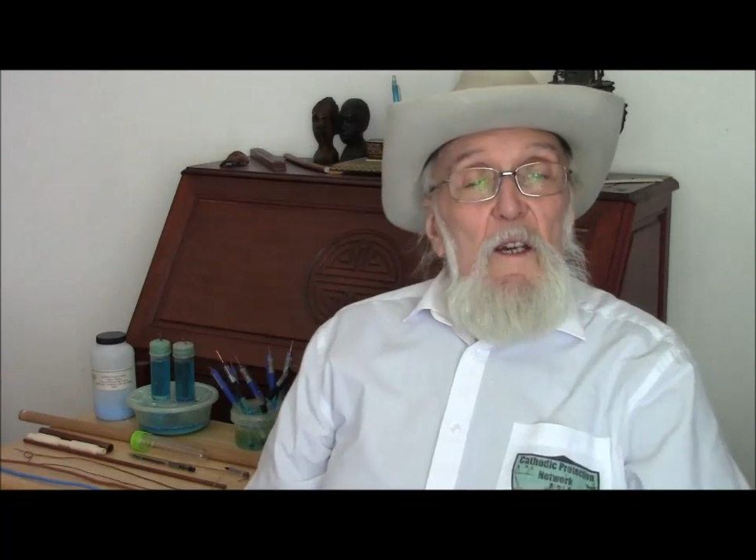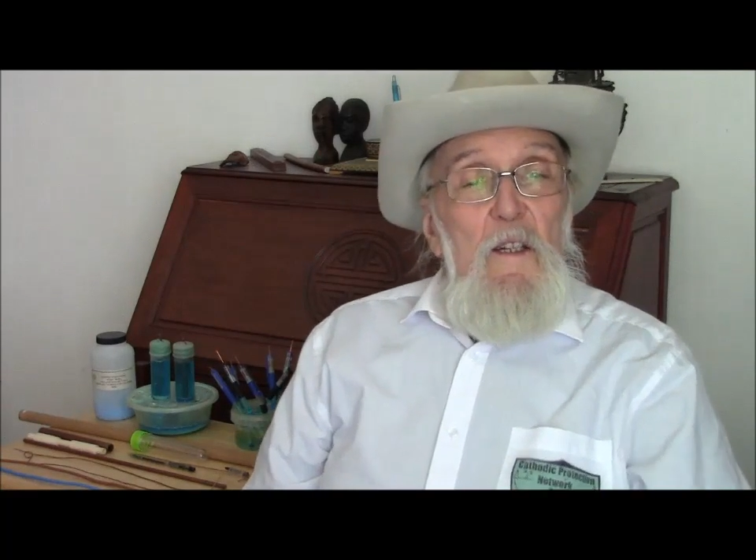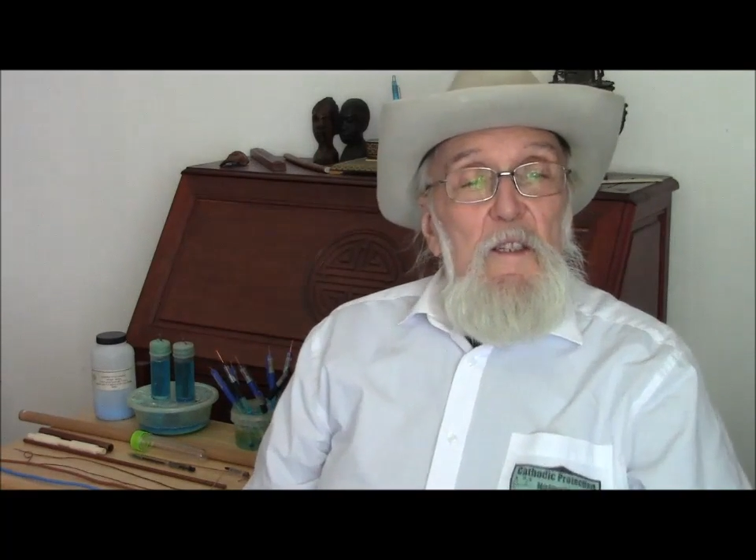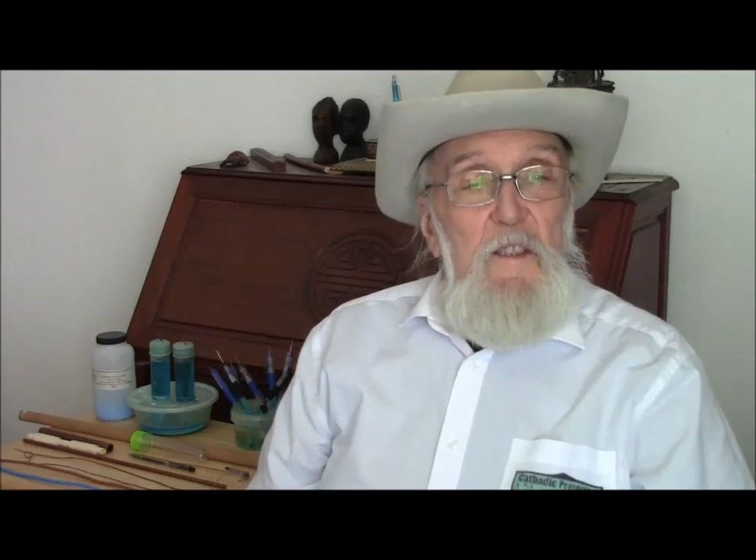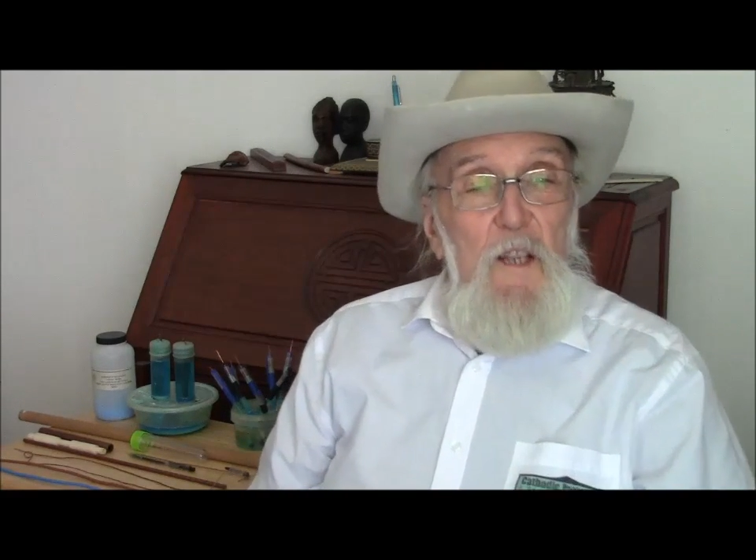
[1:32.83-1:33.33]

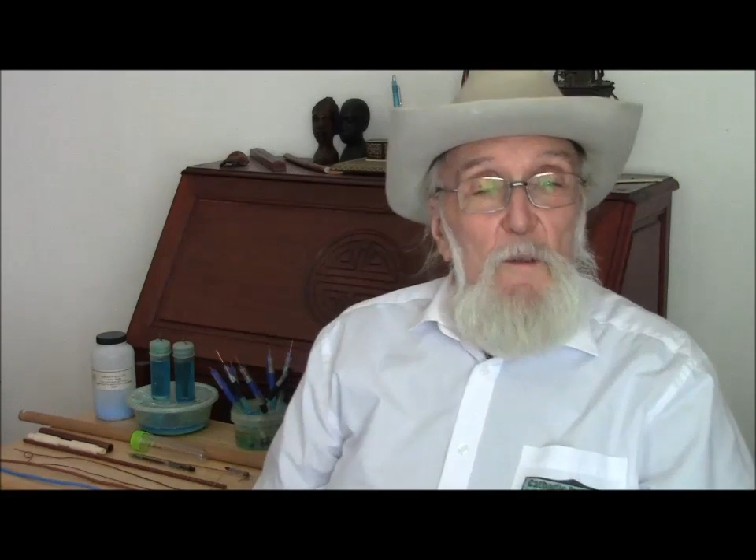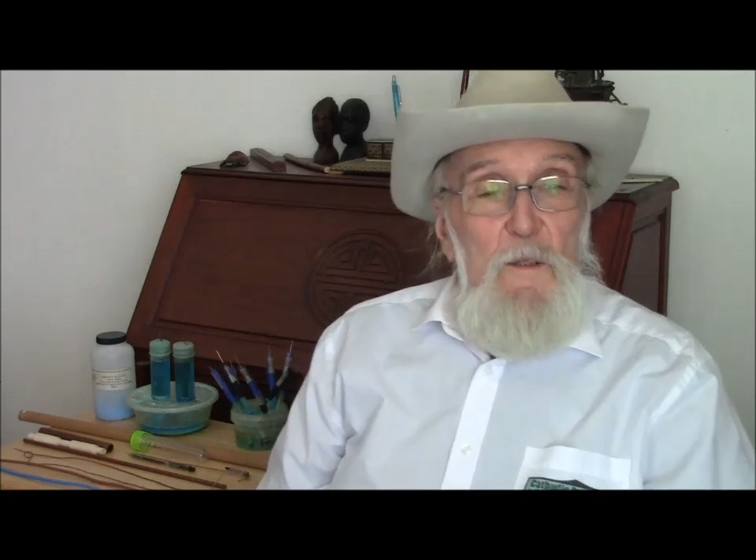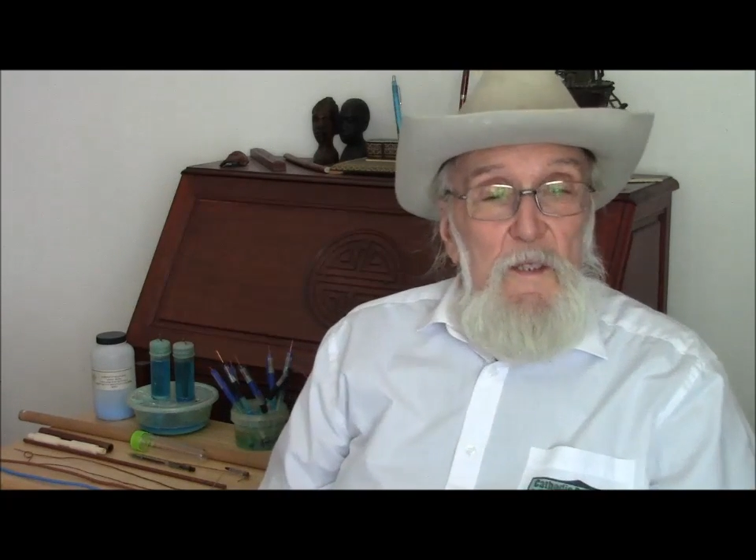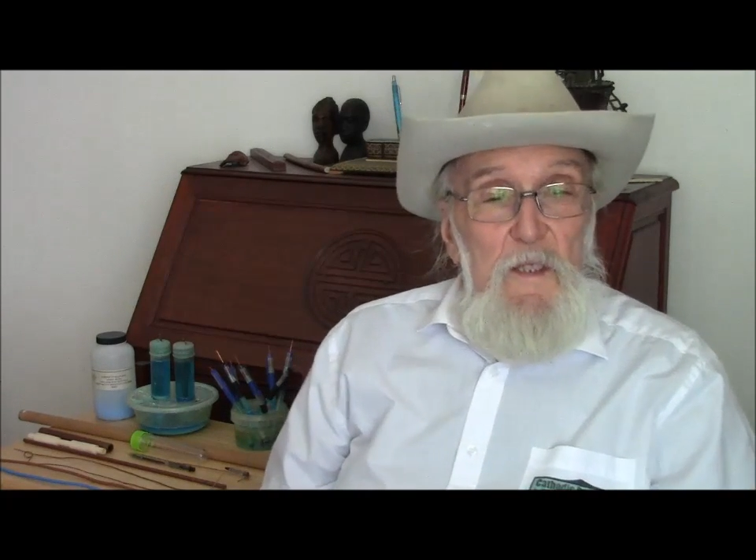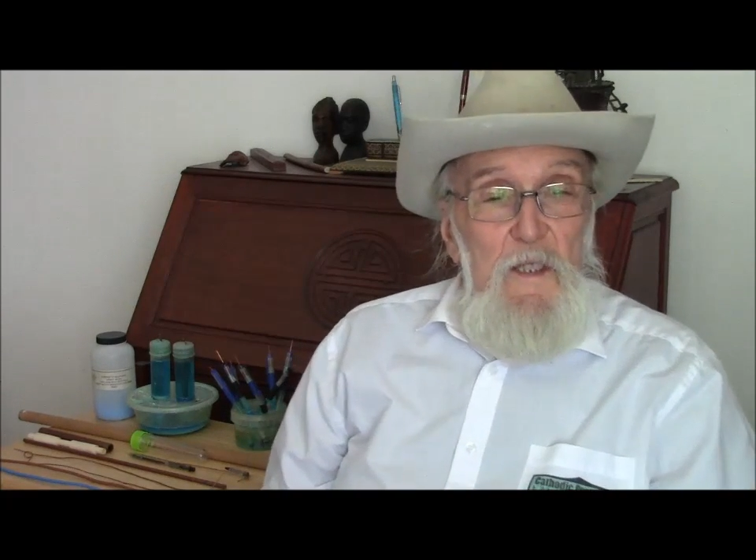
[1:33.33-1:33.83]

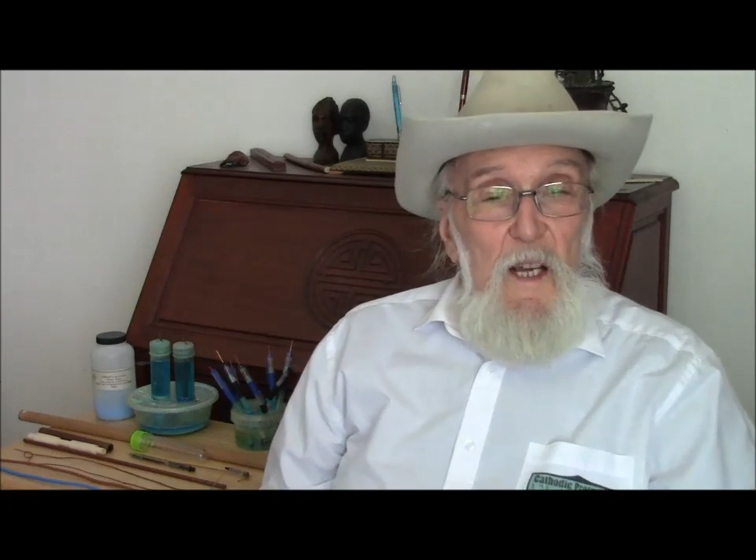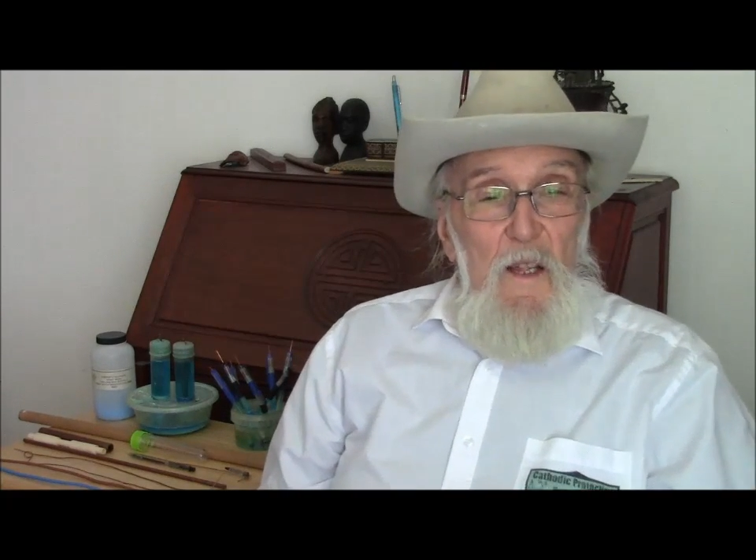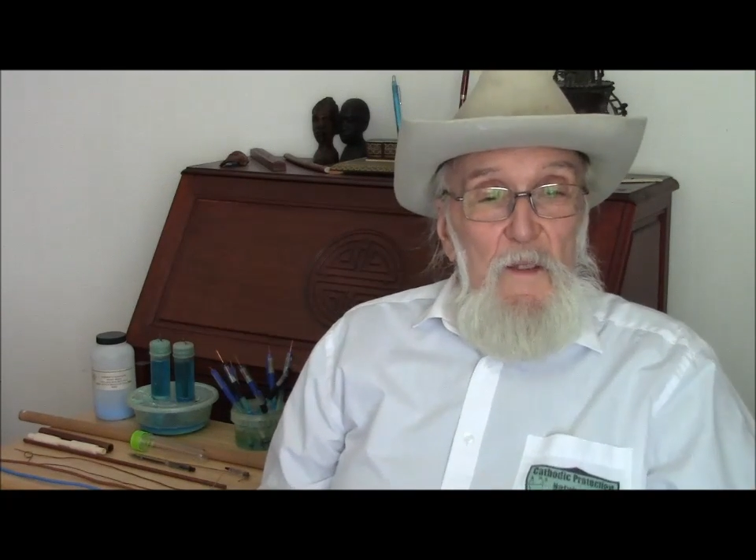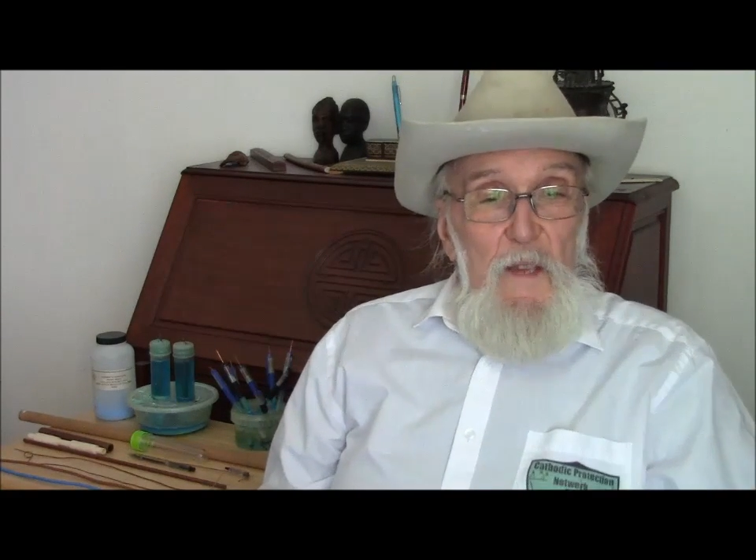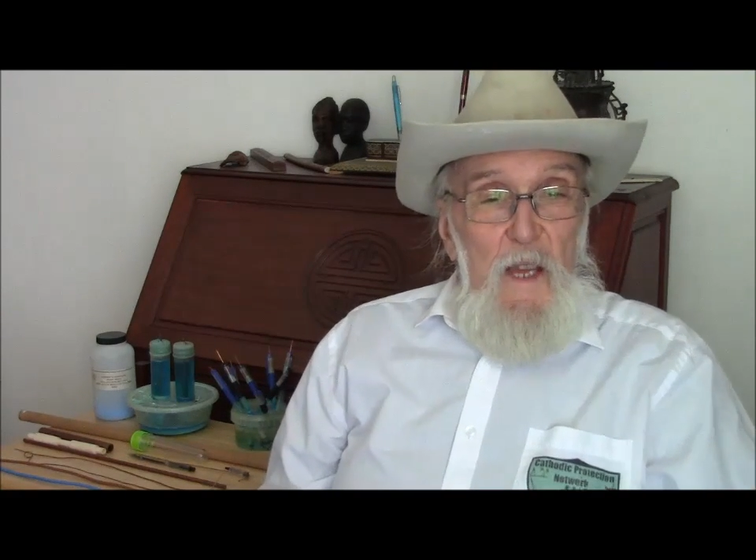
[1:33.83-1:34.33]
Consultants
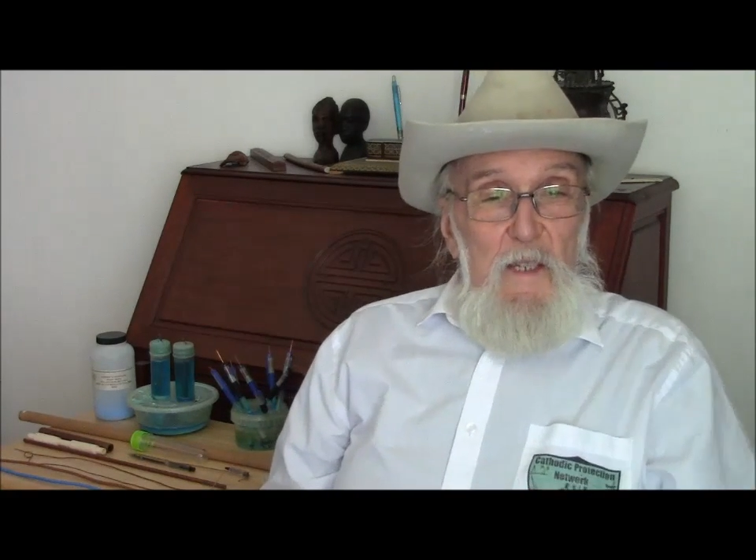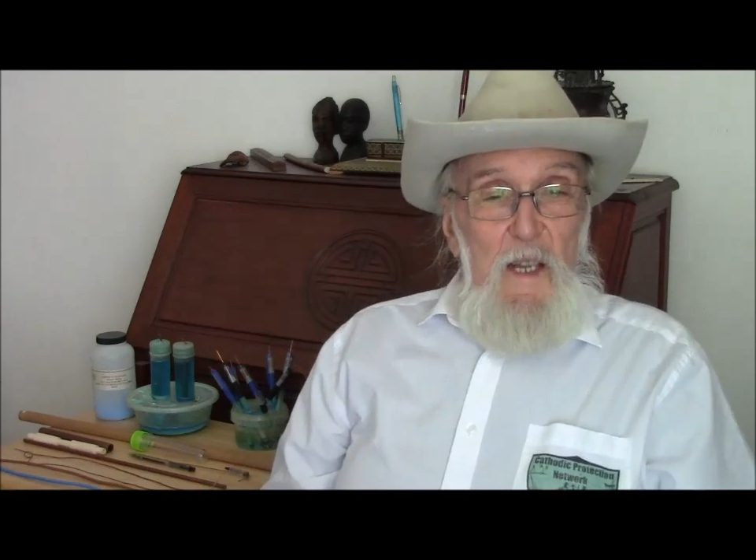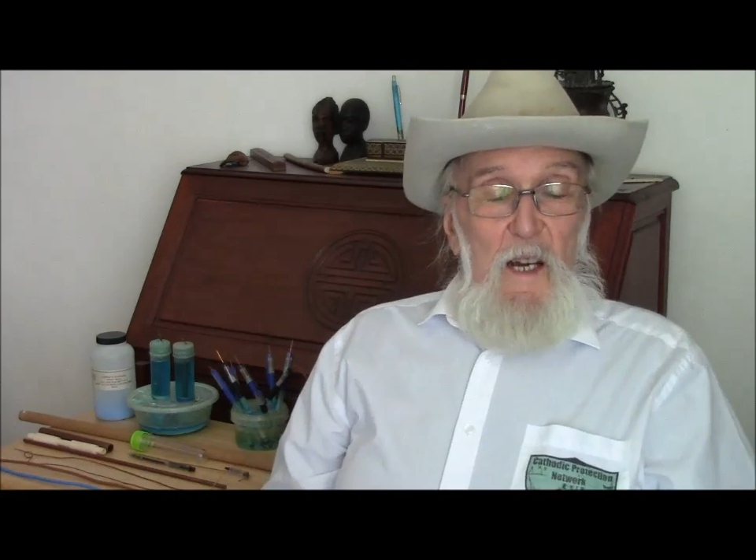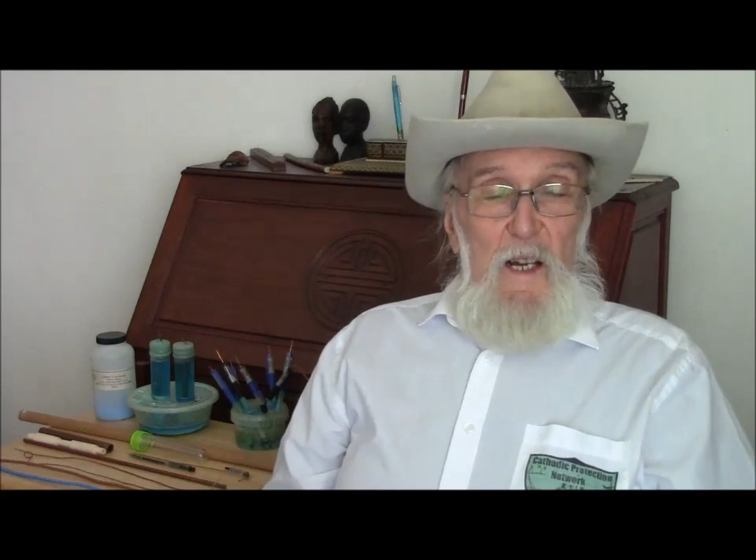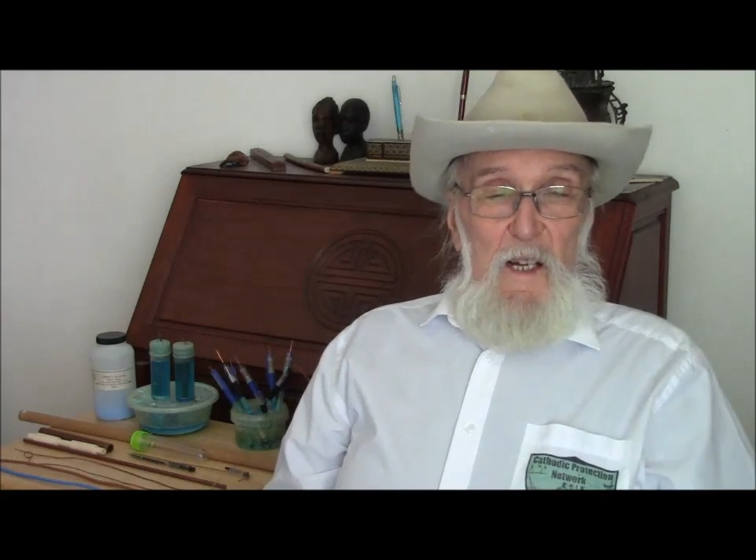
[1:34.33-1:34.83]
are
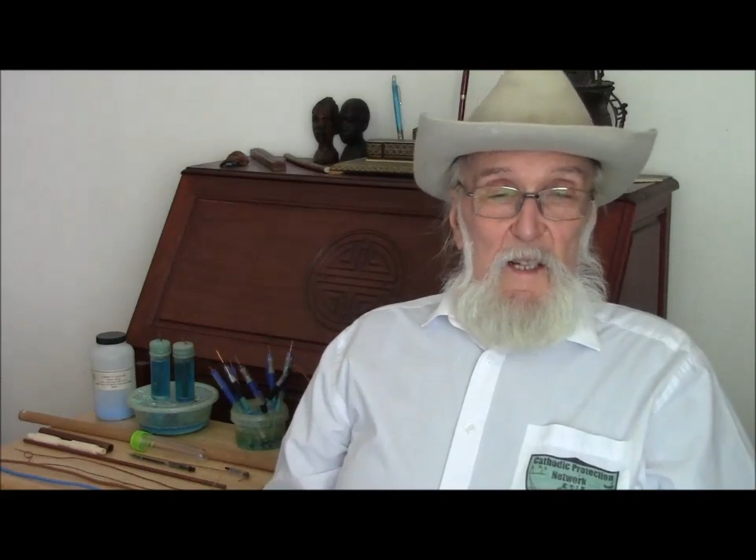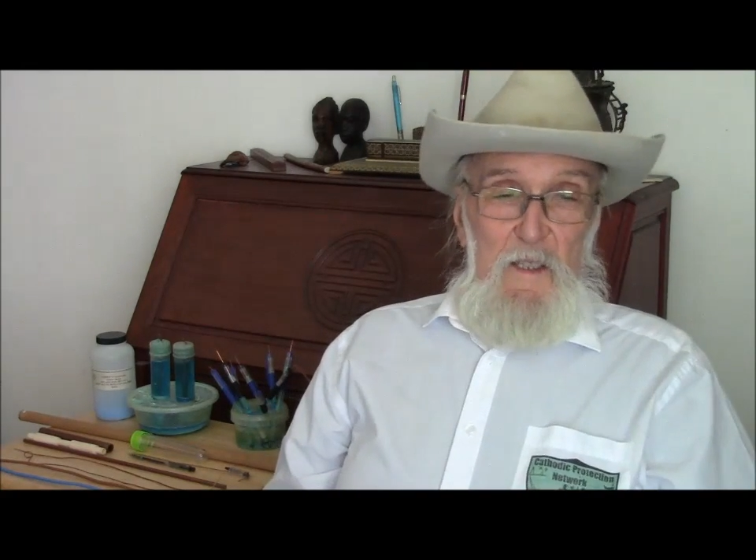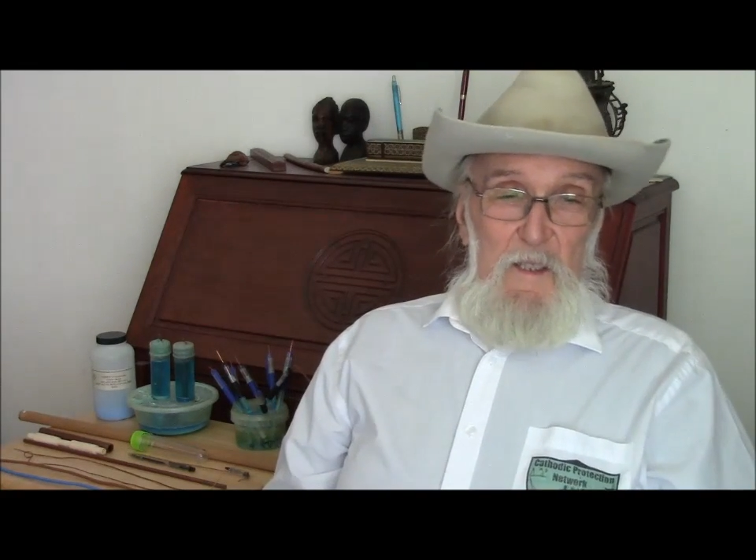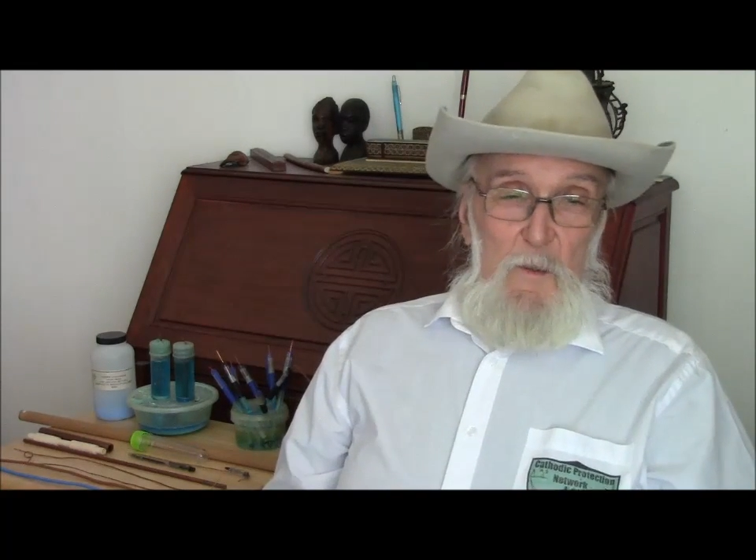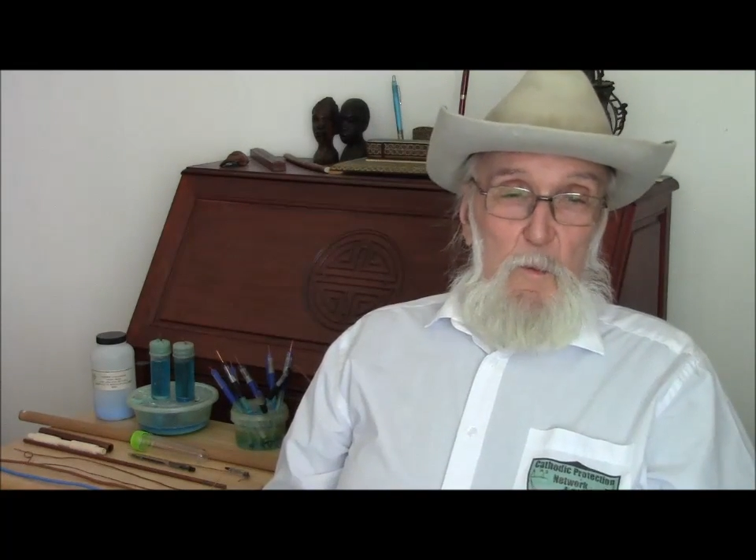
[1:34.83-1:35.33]
then
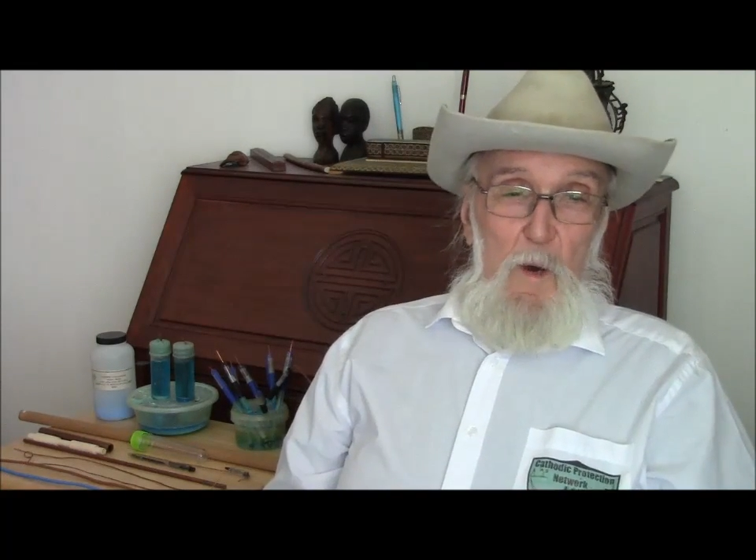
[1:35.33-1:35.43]
asked